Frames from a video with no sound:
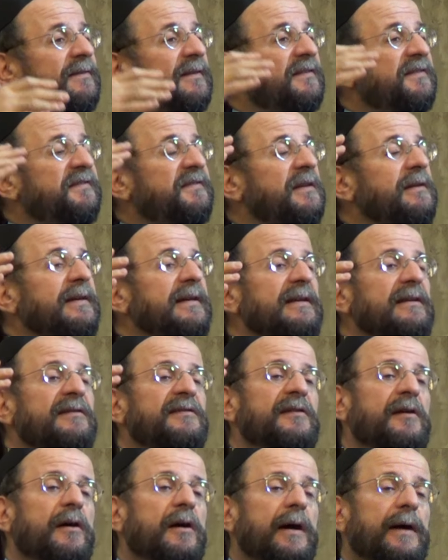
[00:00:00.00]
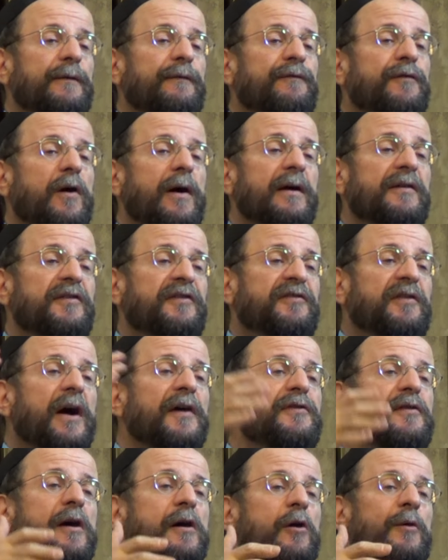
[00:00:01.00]
the cities of
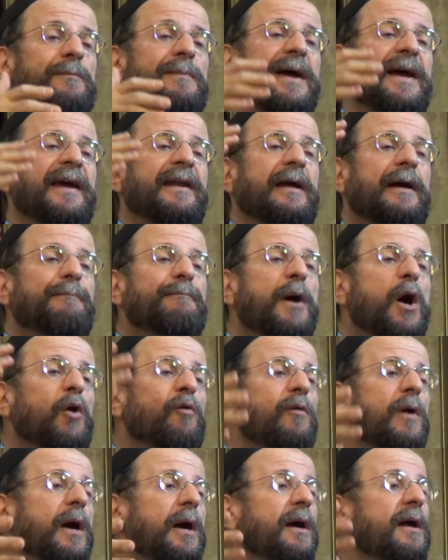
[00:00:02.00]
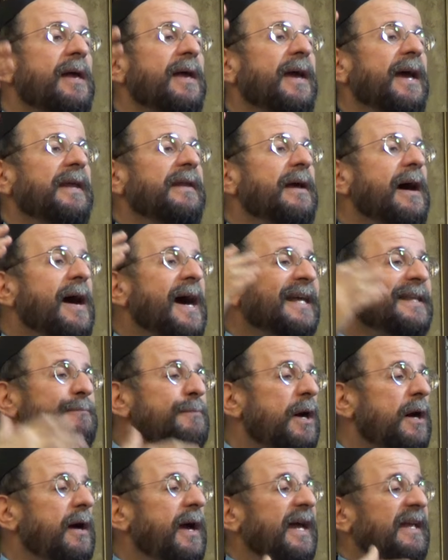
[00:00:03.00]
Sodom and Amorah and
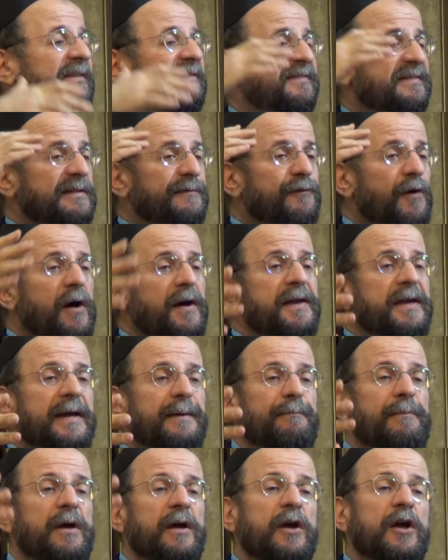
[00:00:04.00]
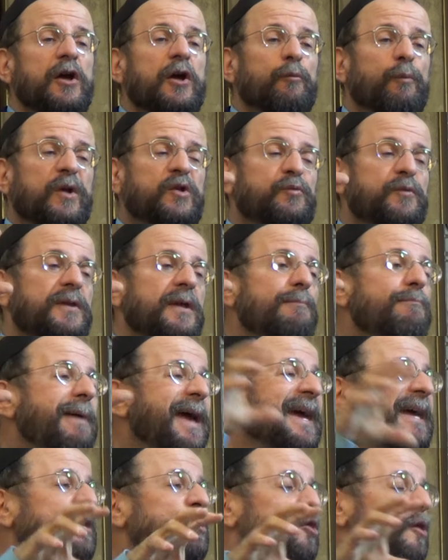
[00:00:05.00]
Admah and Sivoyim, which were the
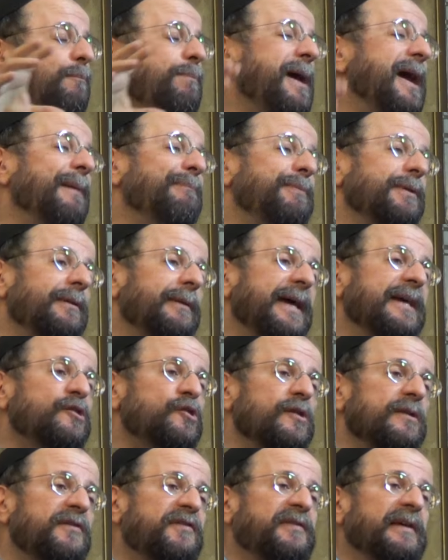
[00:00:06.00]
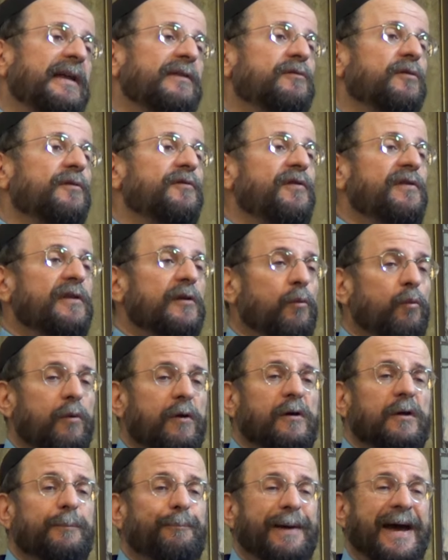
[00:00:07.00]
major population centers in the
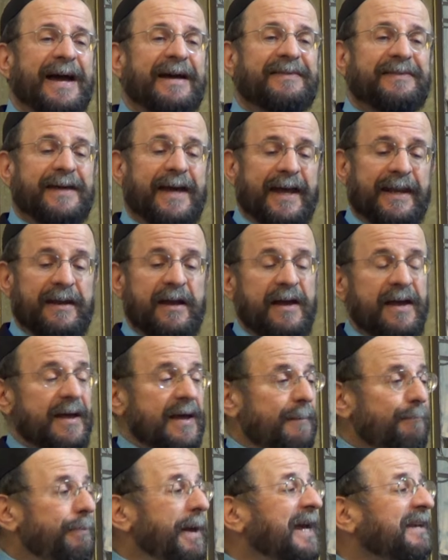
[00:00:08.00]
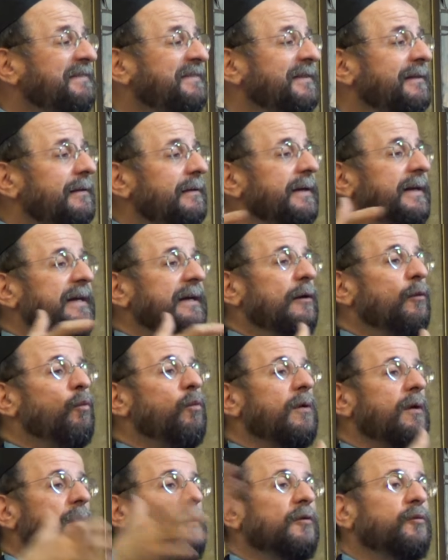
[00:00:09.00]
world back then. Basically, a
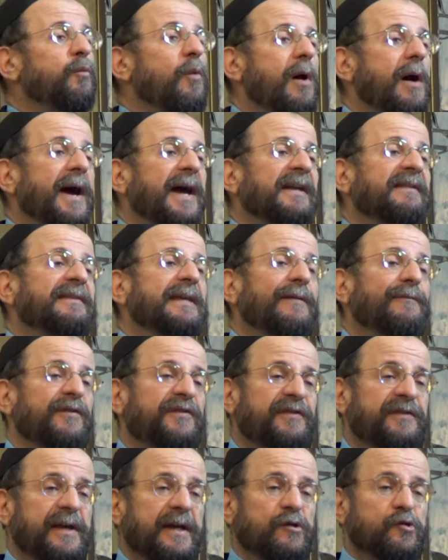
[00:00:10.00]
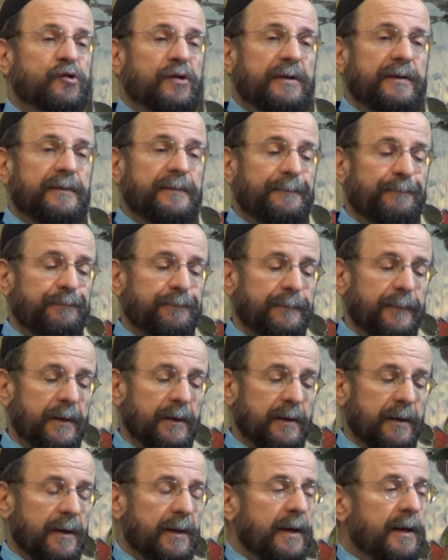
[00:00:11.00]
worldwide devastation.
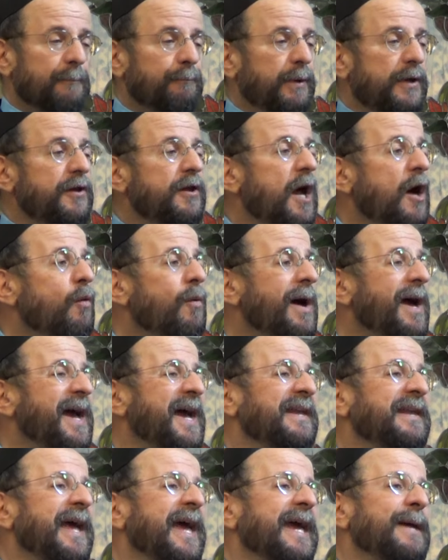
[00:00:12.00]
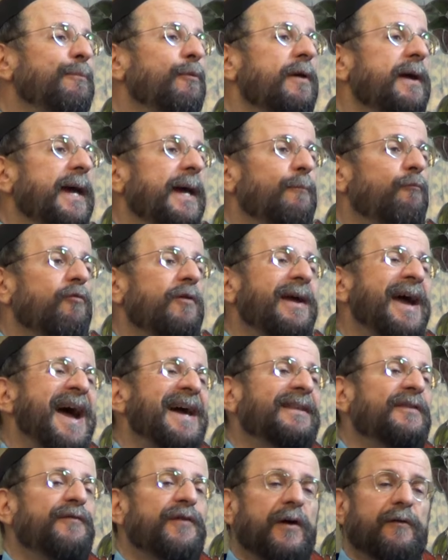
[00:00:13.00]
But Noah and Abraham
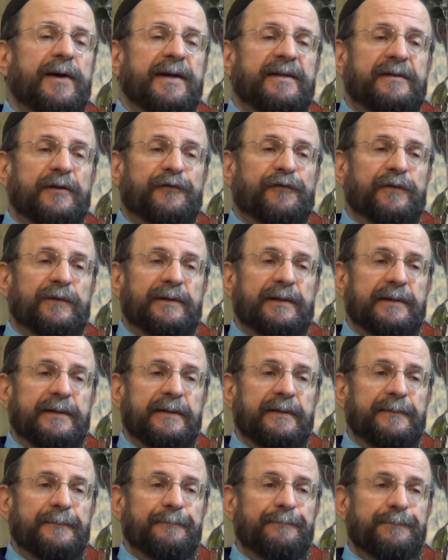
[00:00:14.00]
react very differently.